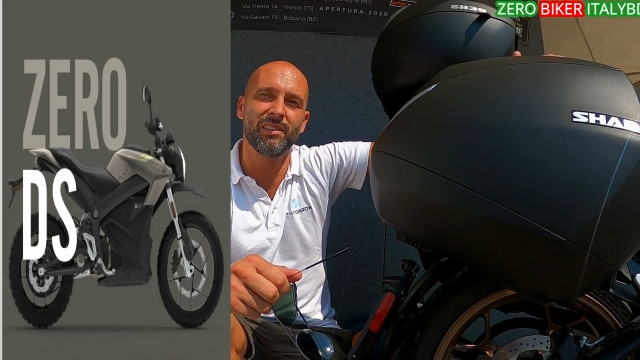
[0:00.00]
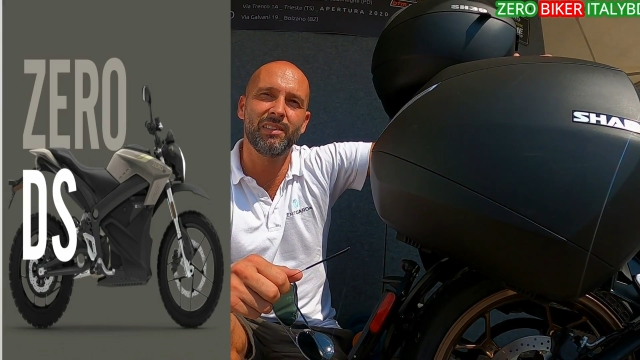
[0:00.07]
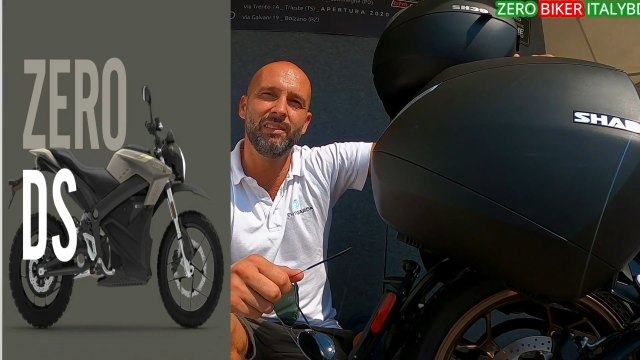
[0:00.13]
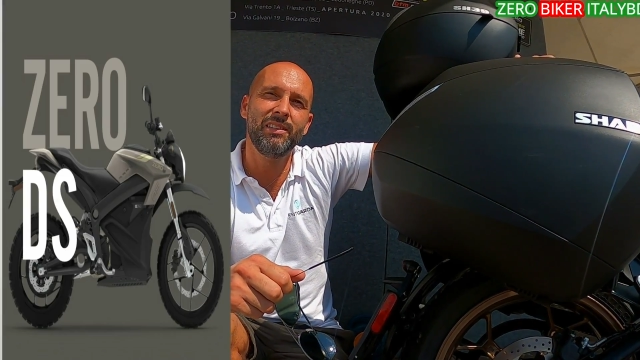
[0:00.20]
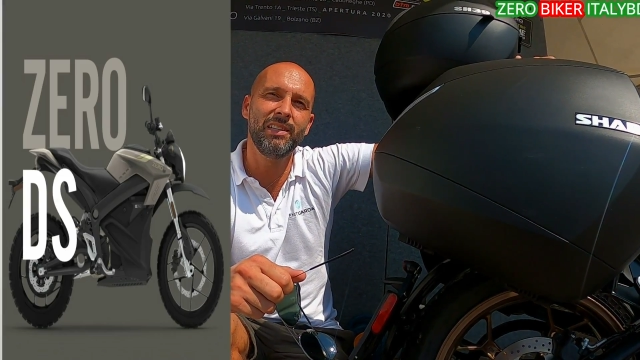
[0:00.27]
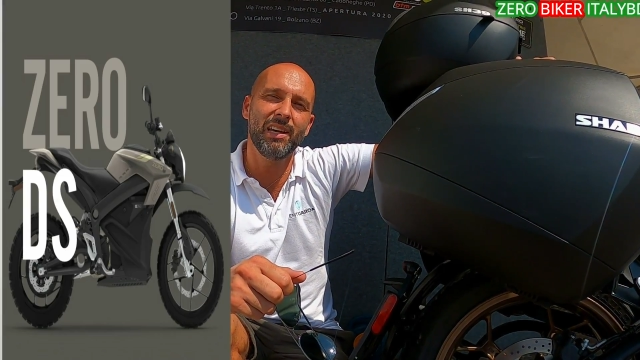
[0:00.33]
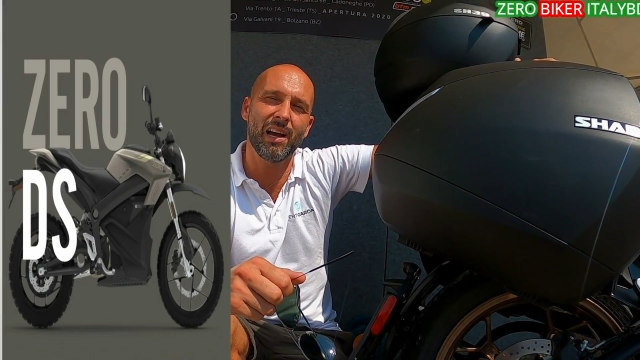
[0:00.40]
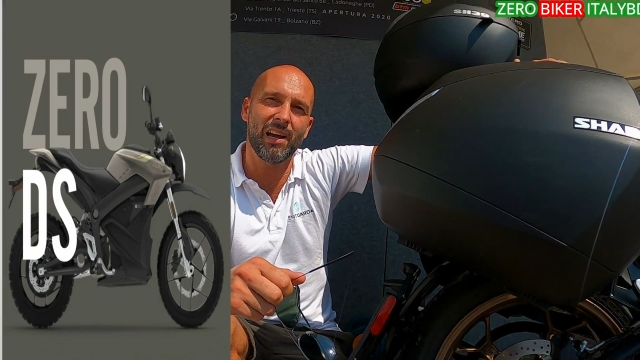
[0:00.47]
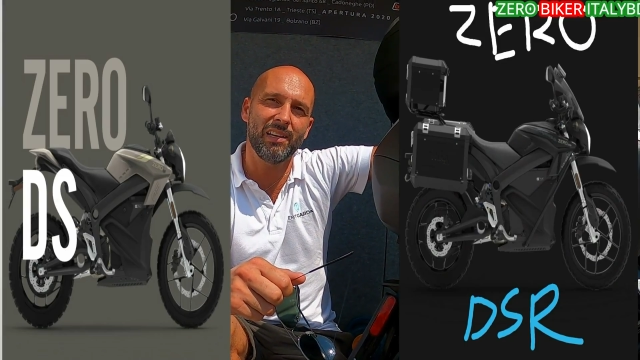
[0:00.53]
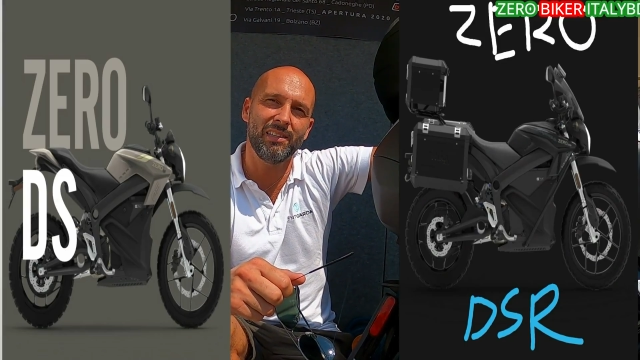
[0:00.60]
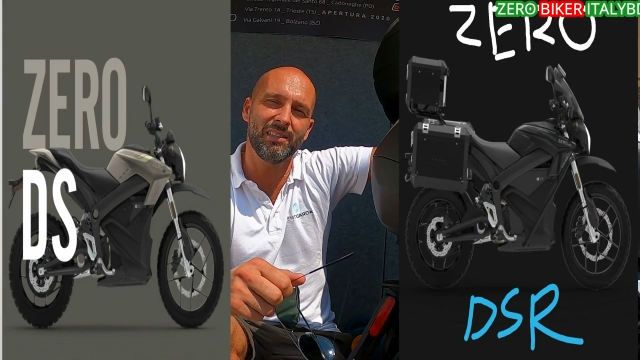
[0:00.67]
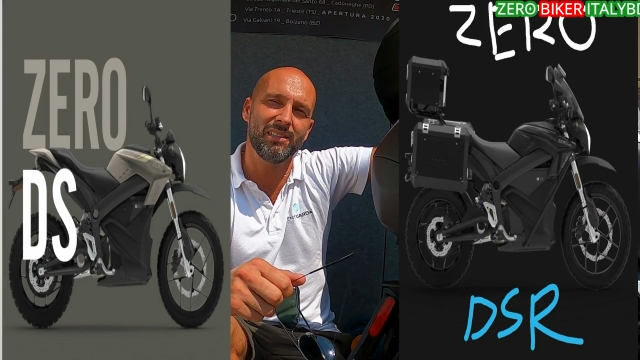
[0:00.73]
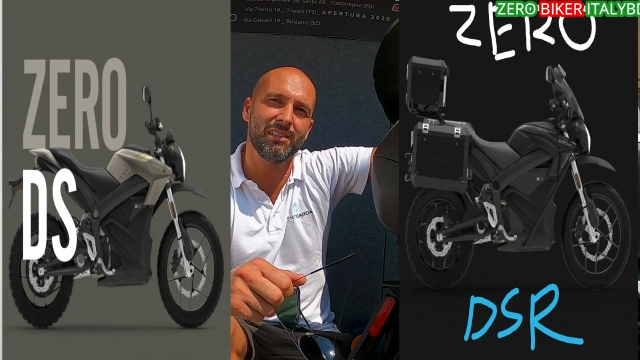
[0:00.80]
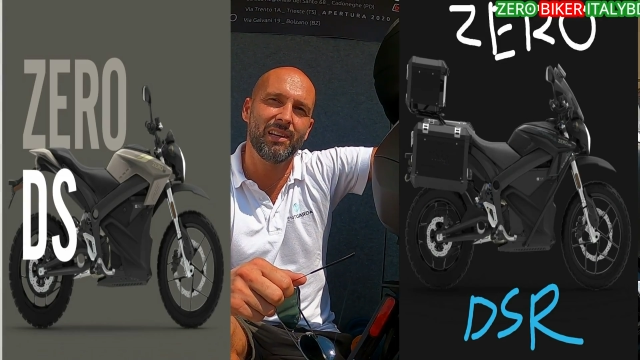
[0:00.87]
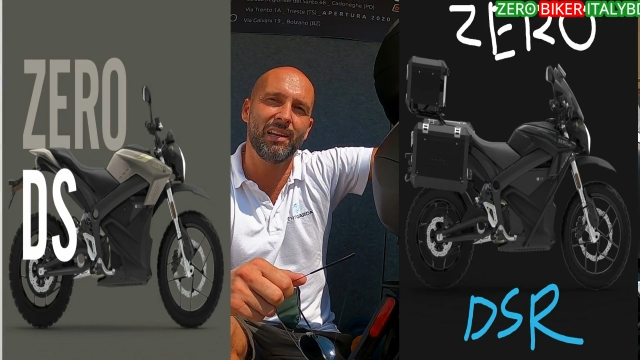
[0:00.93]
the
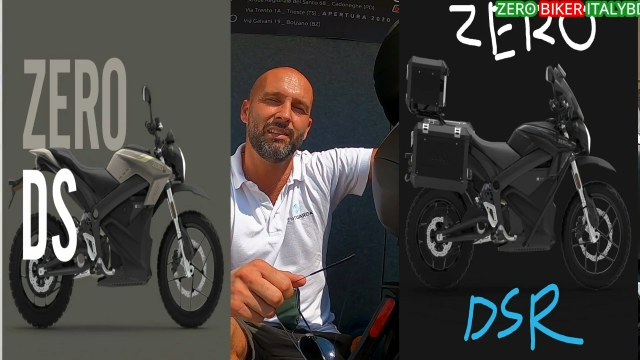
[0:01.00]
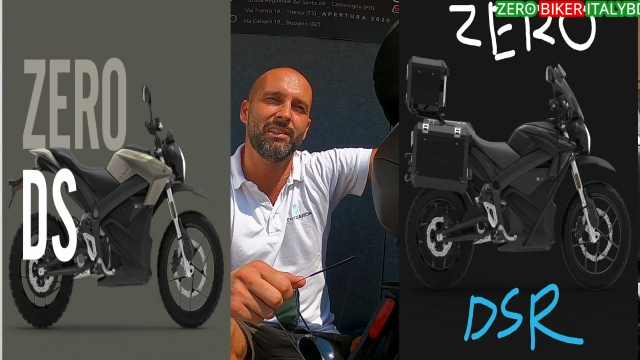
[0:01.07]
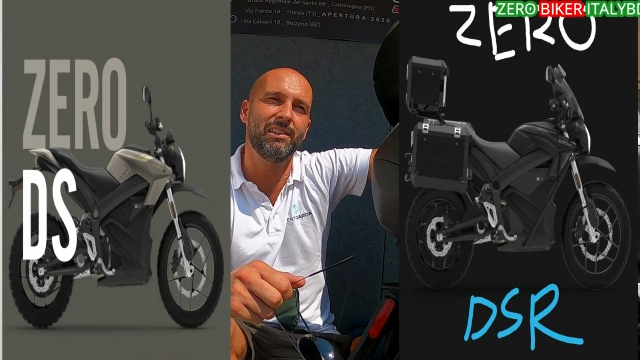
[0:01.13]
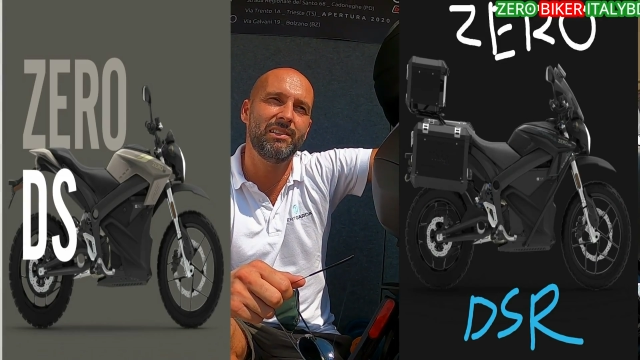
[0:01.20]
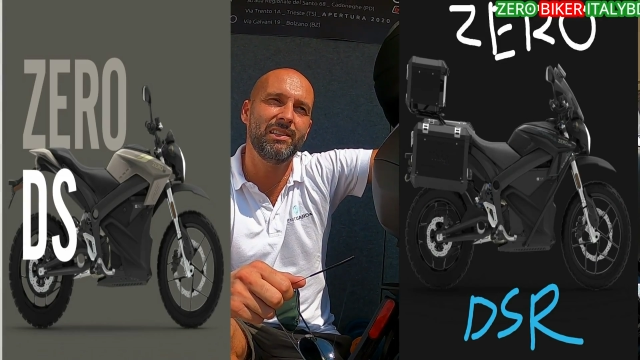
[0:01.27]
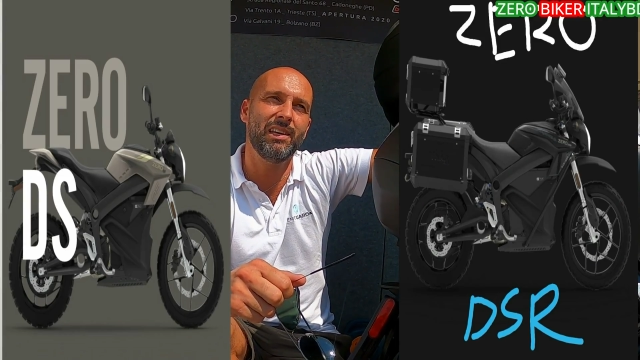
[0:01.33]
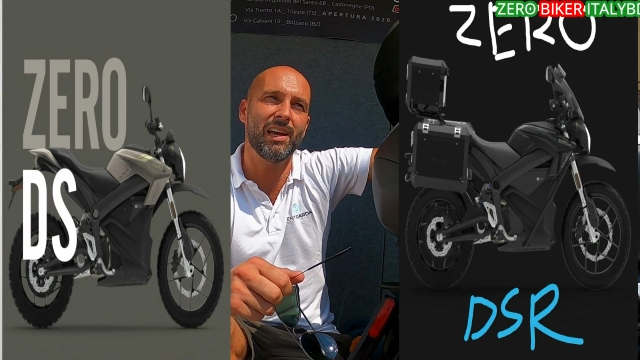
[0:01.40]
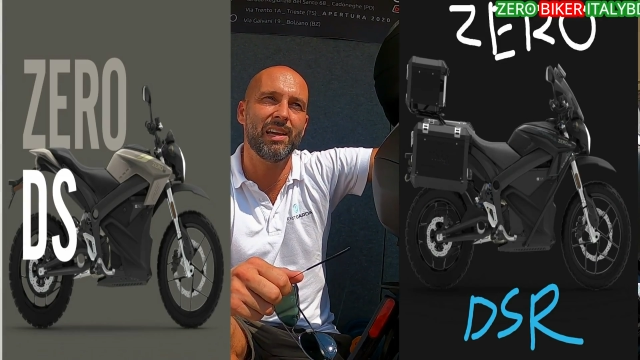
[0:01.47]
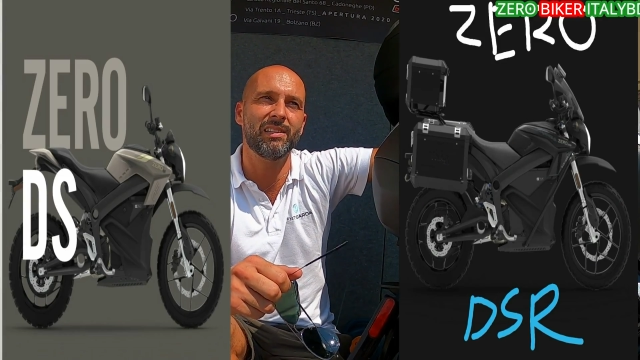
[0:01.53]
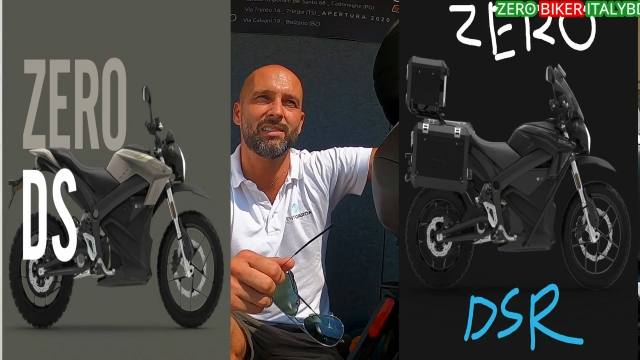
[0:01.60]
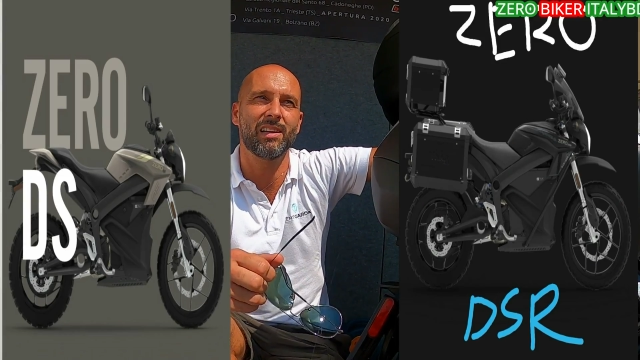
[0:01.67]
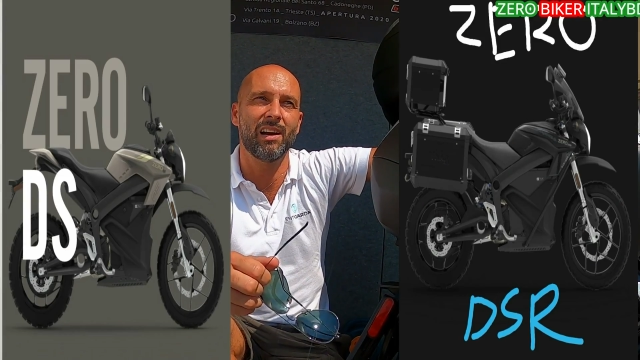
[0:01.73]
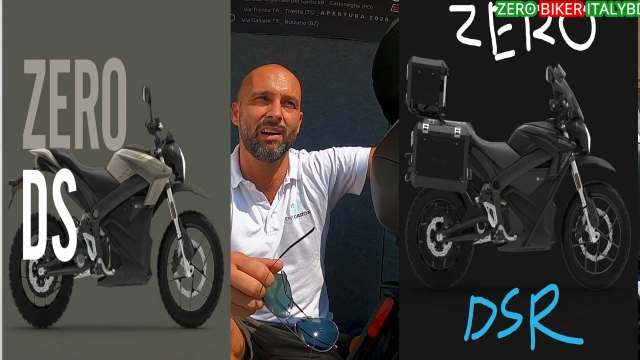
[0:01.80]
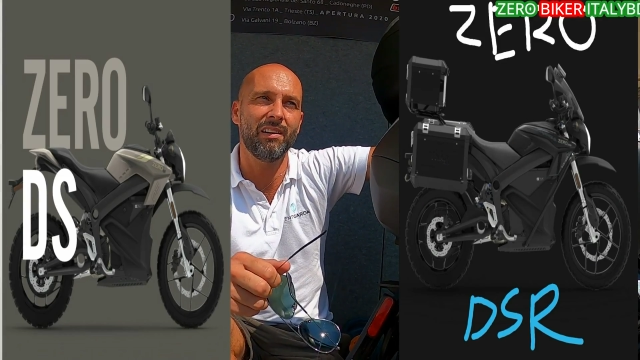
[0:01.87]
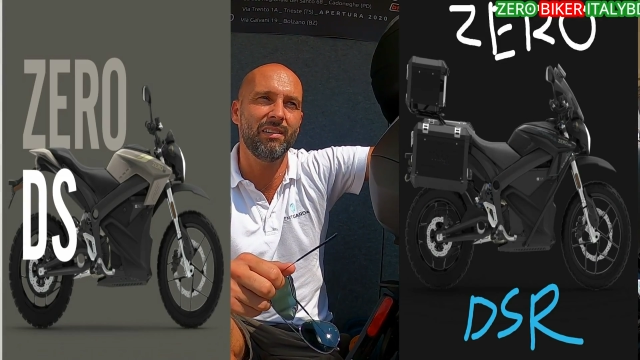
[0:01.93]
DS and the
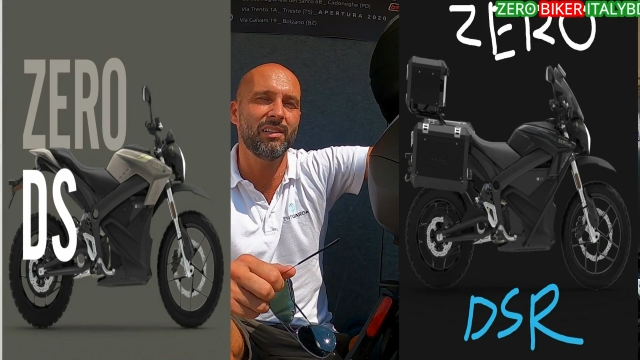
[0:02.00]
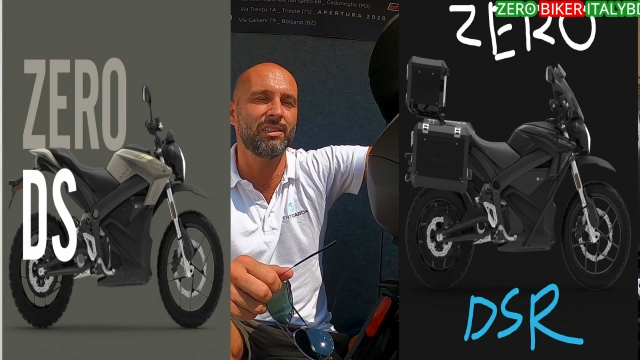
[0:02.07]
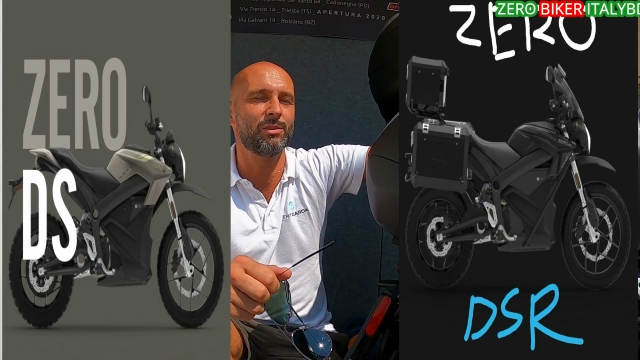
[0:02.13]
DSR.